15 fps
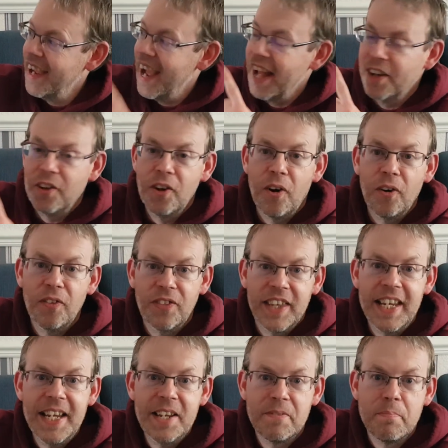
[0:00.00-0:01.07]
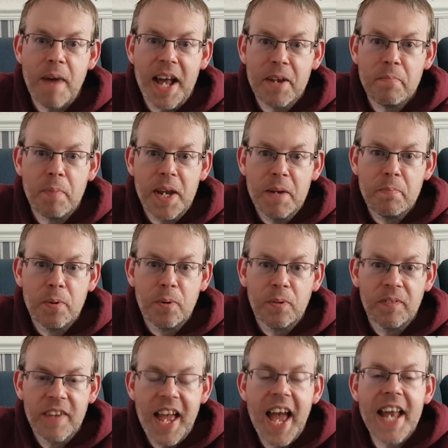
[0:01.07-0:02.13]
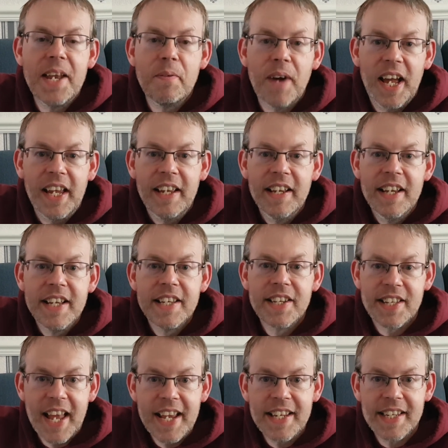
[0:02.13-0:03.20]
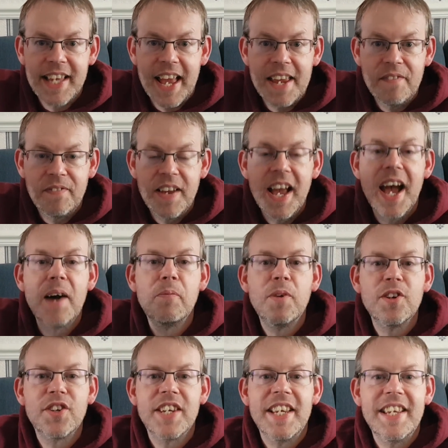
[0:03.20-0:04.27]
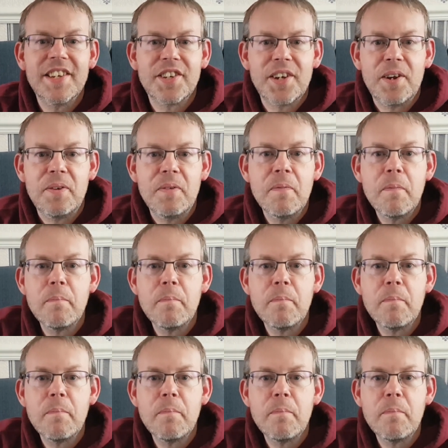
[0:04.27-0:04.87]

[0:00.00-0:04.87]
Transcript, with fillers: and not these mad people. Anyway, stay safe and we'll see you soon.